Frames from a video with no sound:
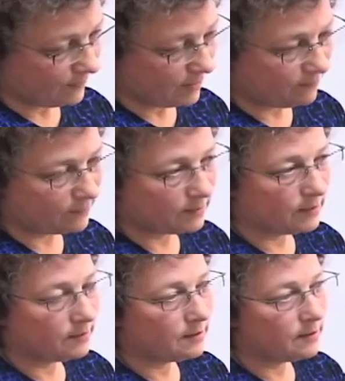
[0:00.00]

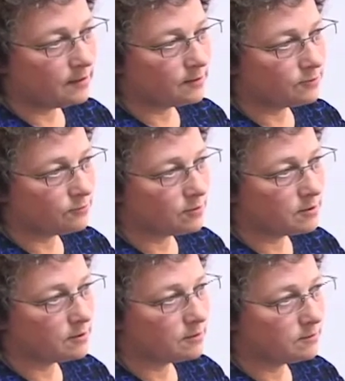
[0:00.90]
Definitely nice,
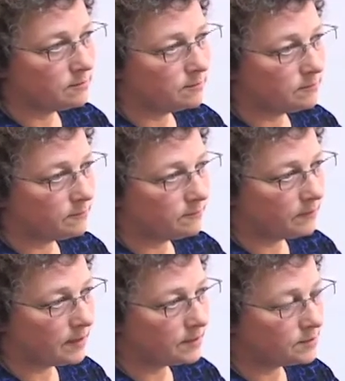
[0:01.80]
strong
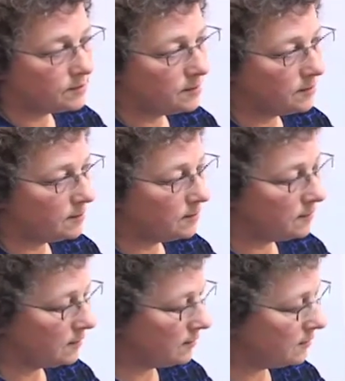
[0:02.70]
flexion
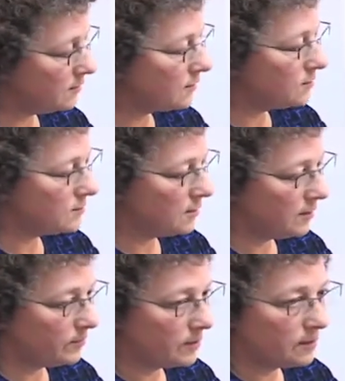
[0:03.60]
and extension
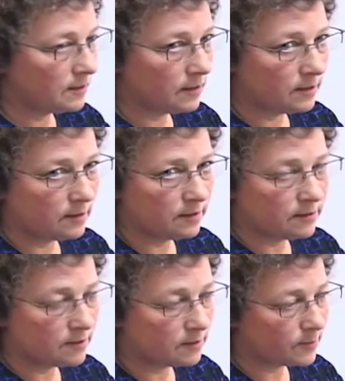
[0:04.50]
happening again in
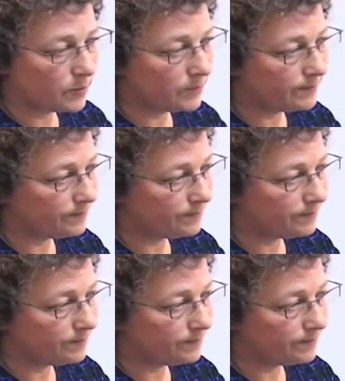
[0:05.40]
his occiput.